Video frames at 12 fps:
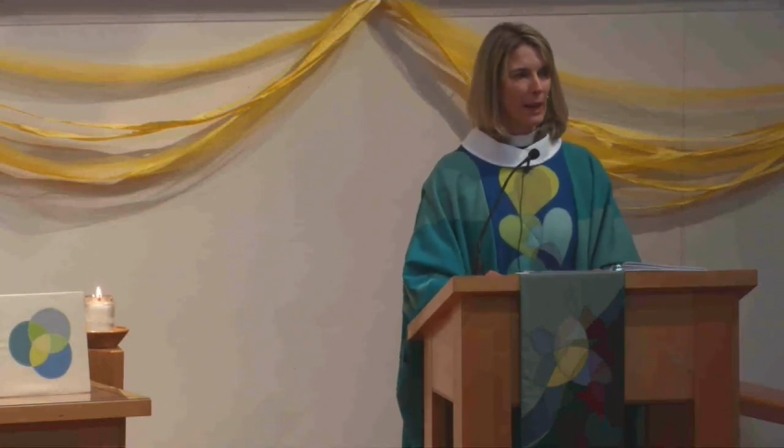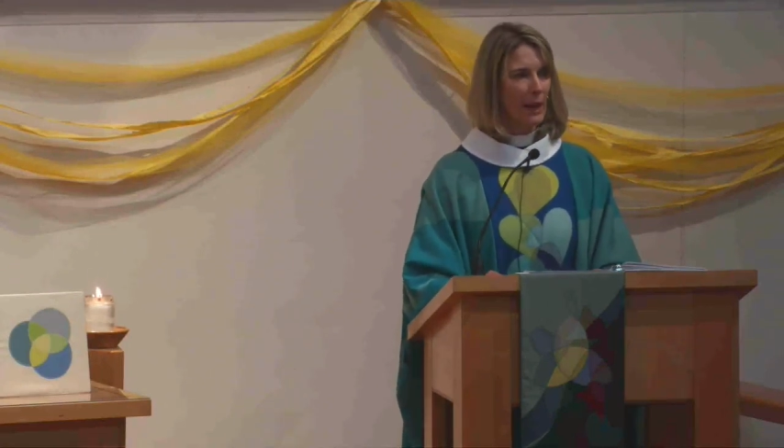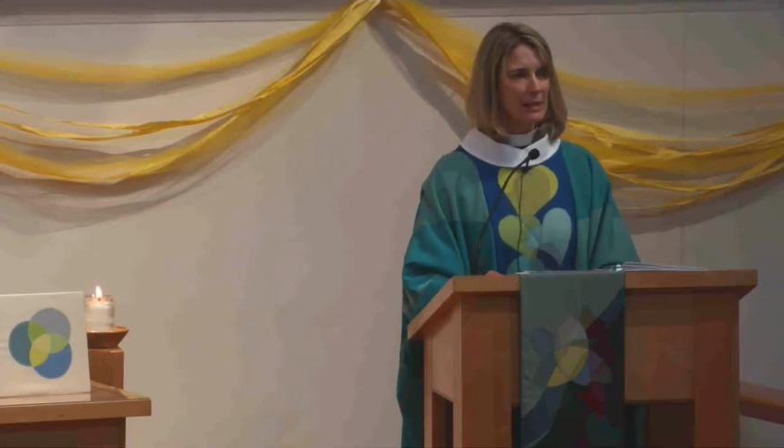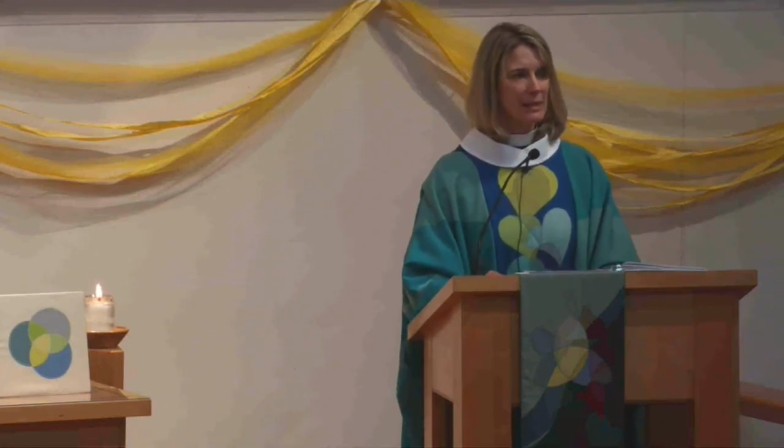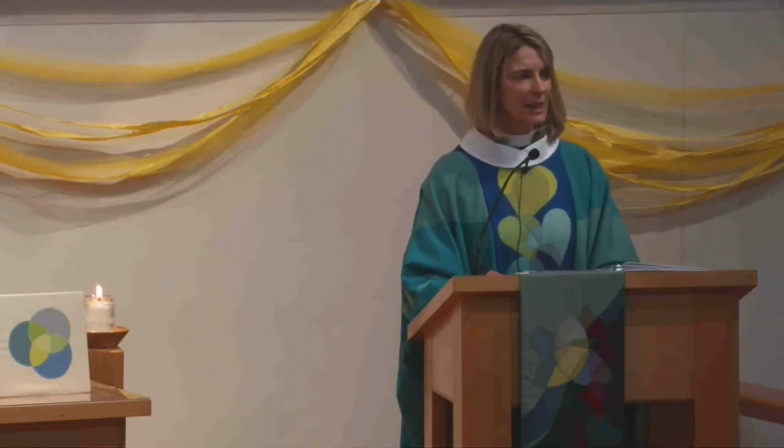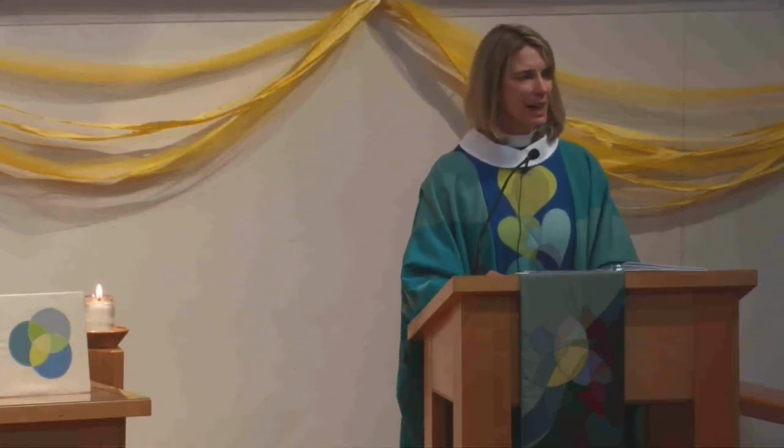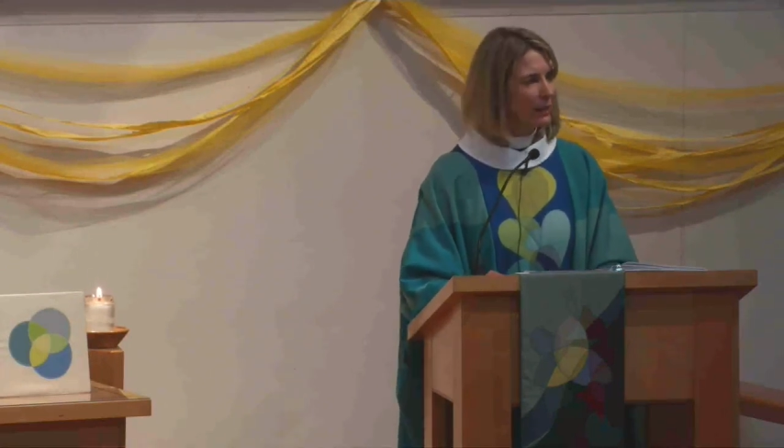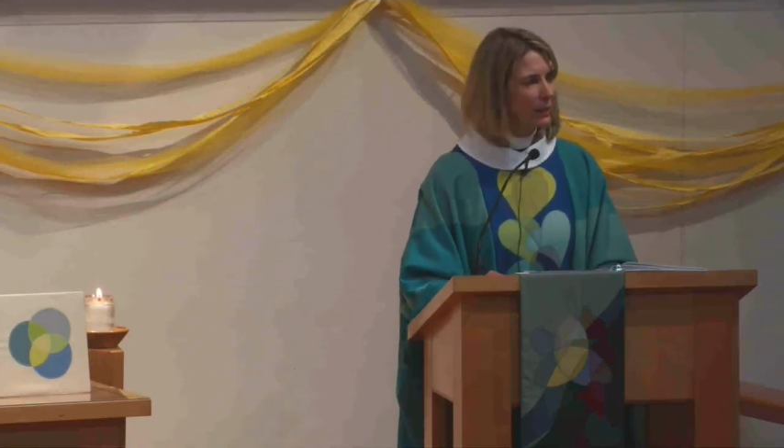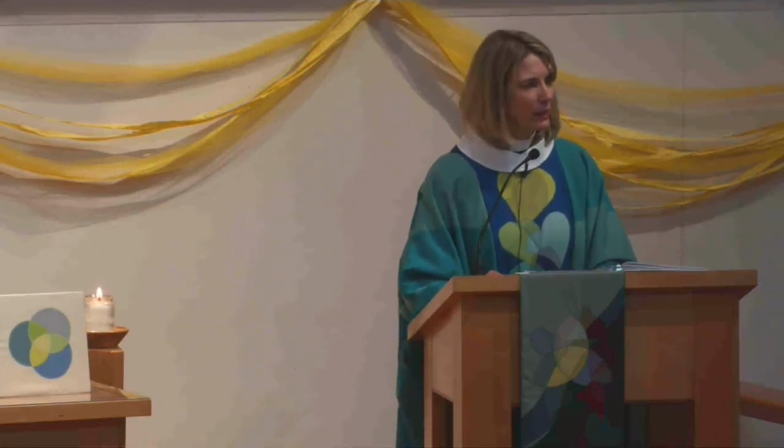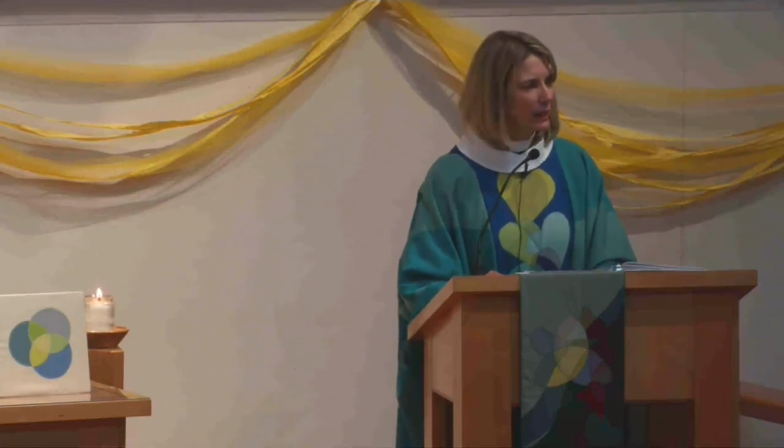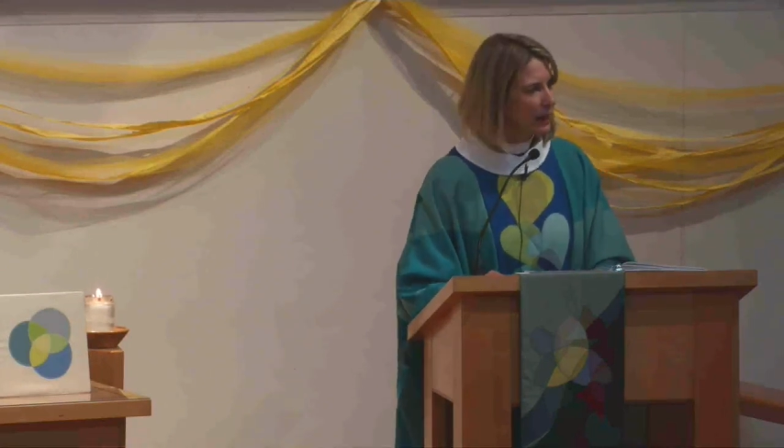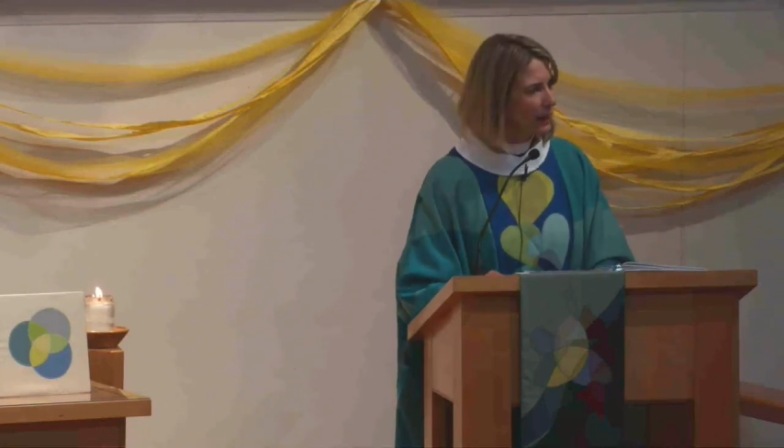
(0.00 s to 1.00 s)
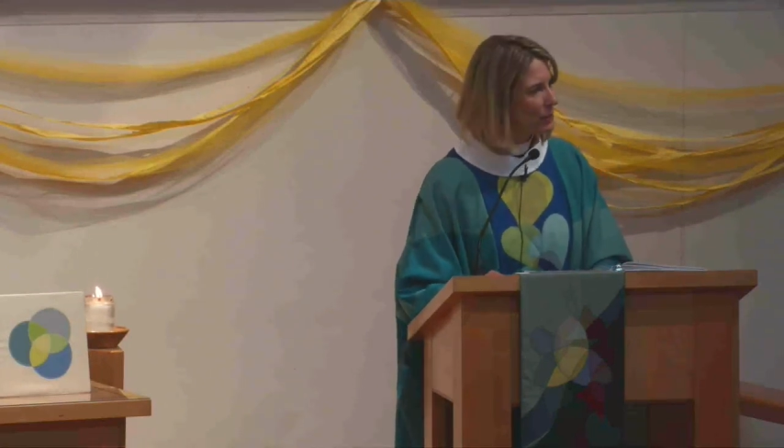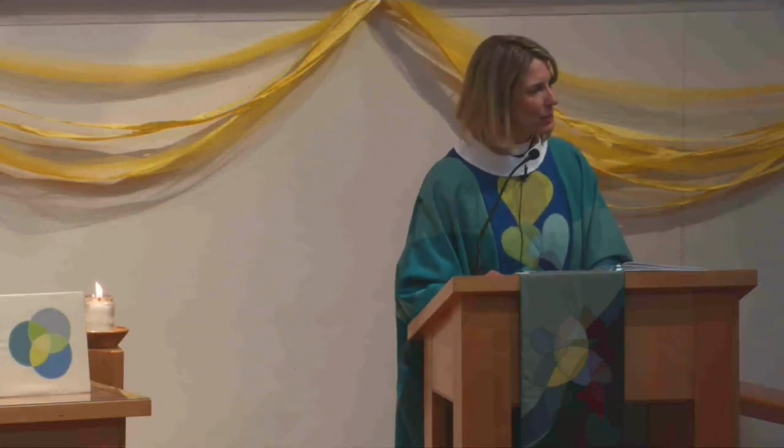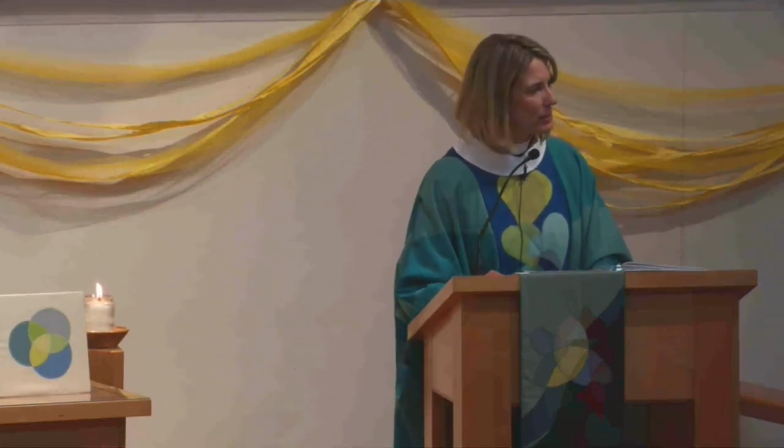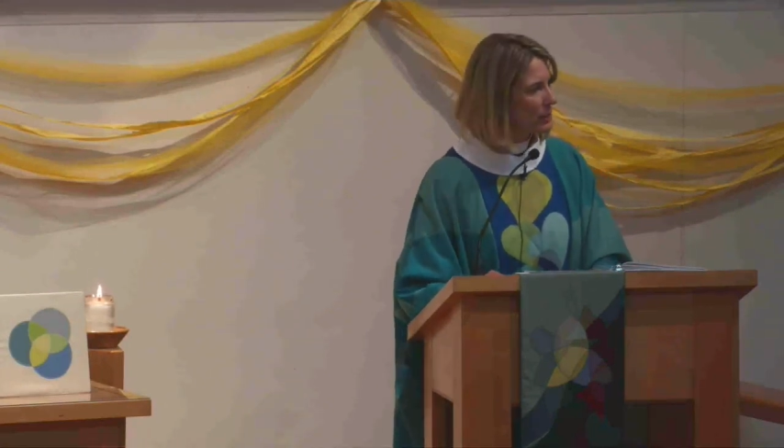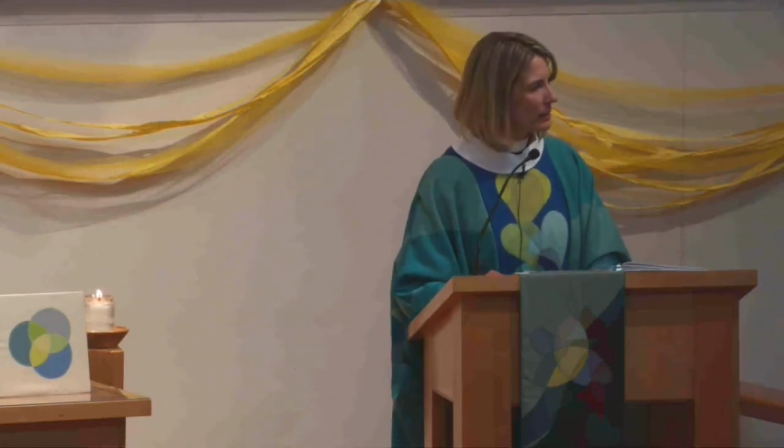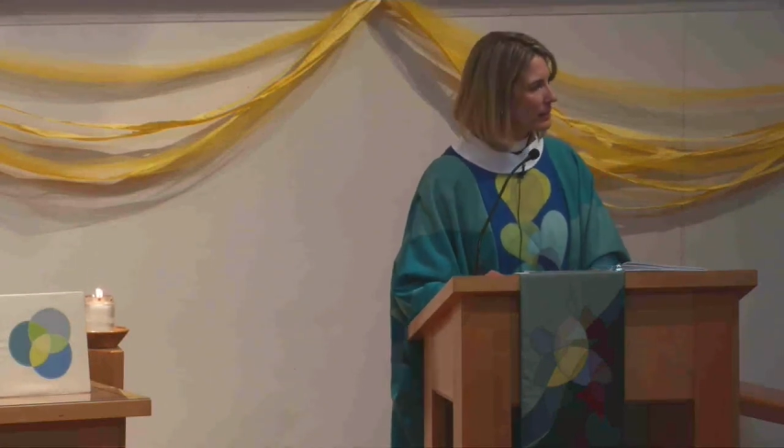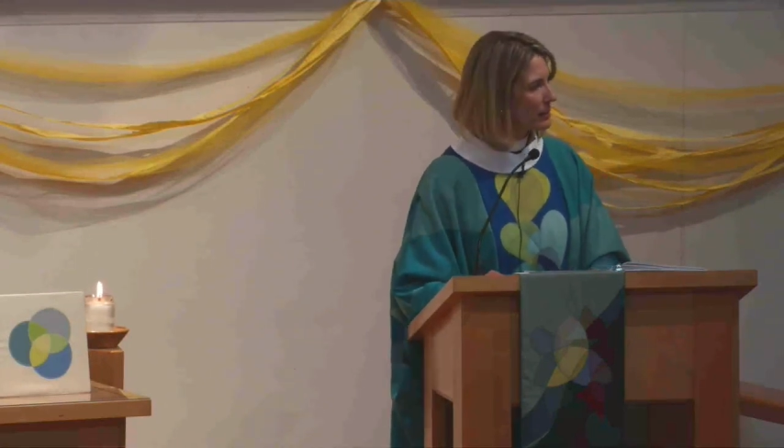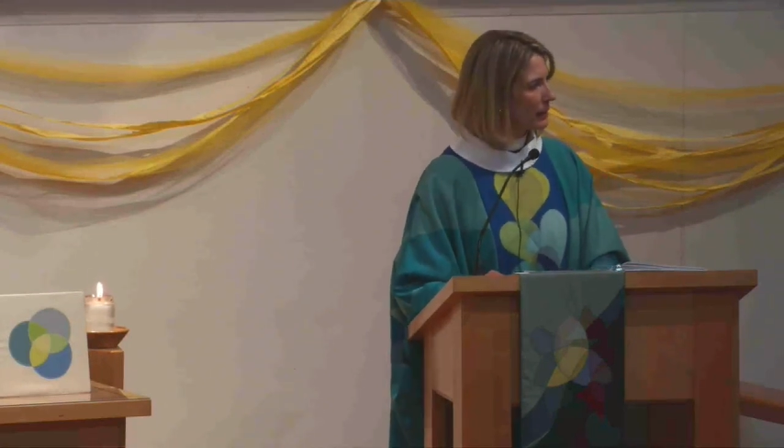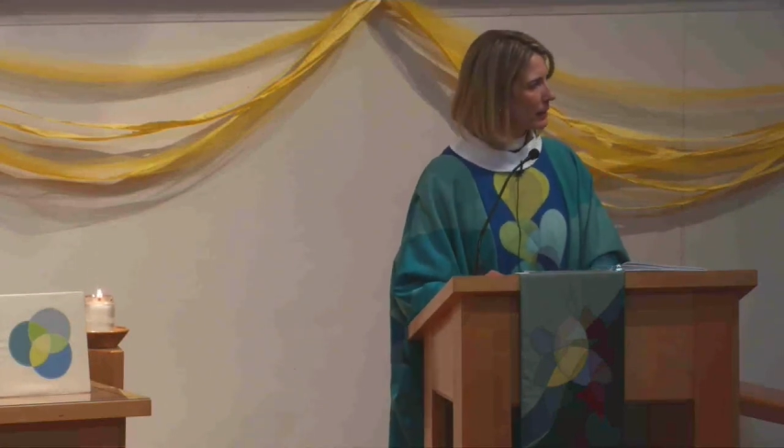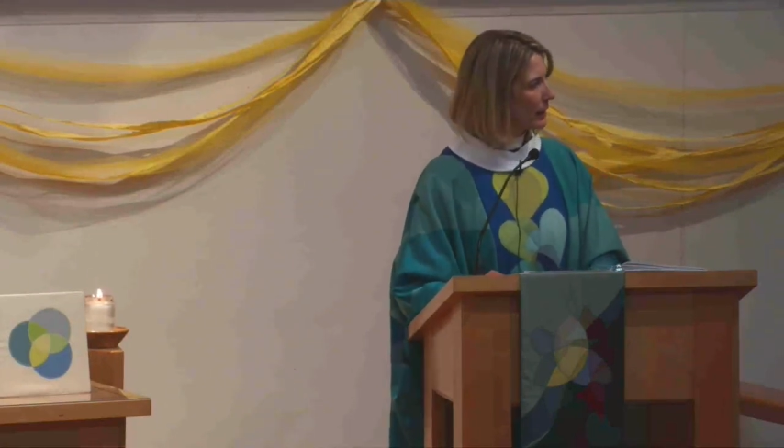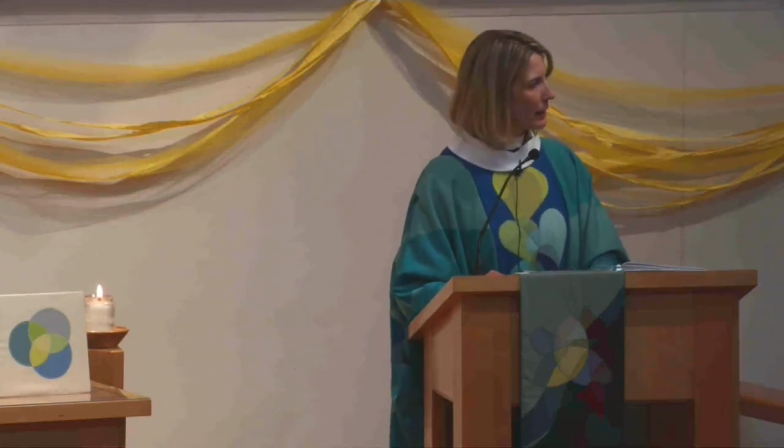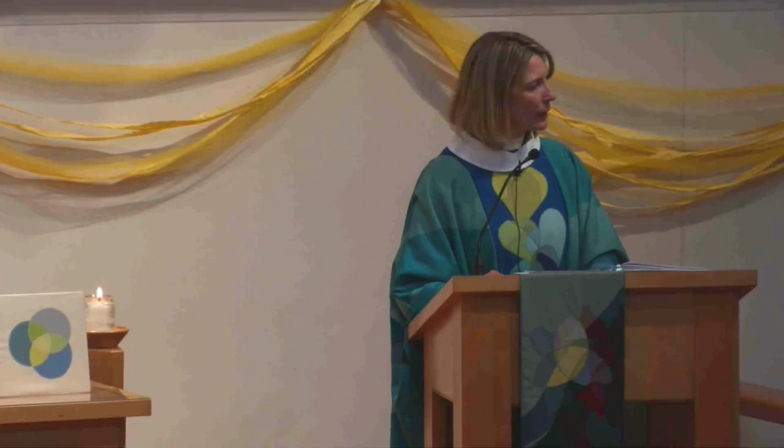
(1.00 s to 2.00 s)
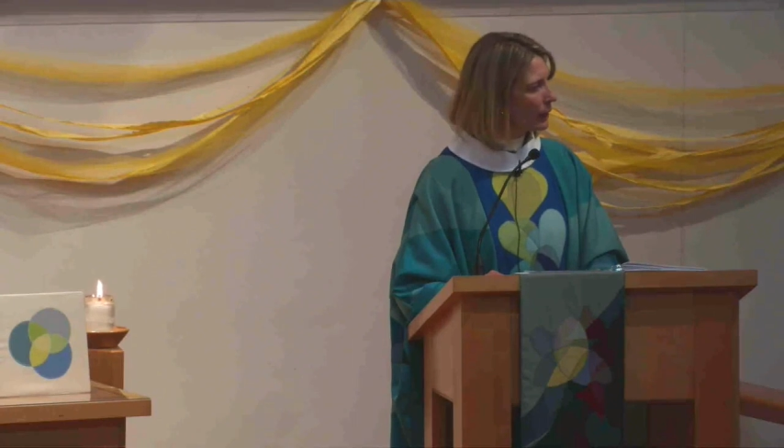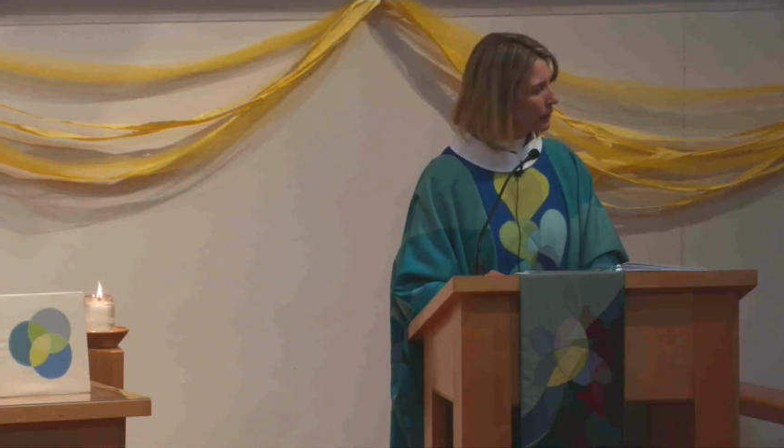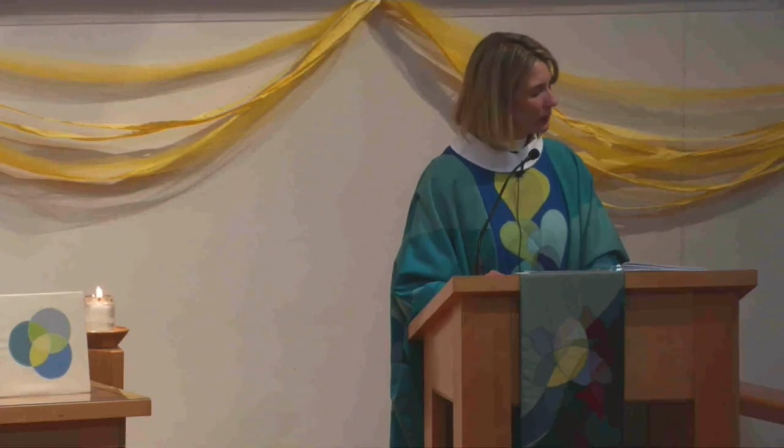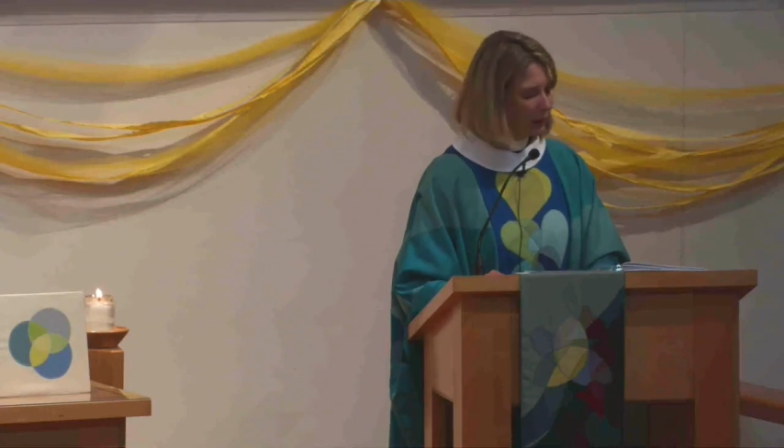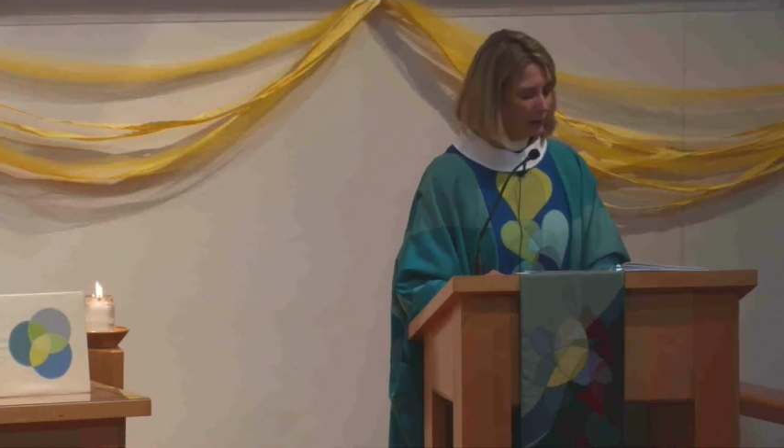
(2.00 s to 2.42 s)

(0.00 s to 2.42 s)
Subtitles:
It's not good enough just not to kill.